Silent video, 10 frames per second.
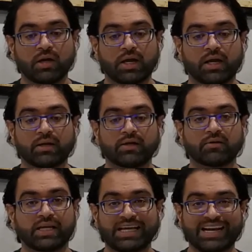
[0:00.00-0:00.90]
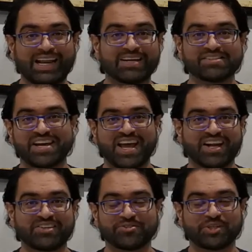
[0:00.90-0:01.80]
and he lends a
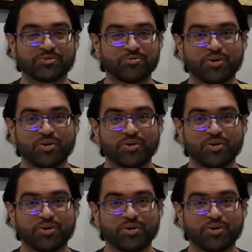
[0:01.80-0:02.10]
hand to the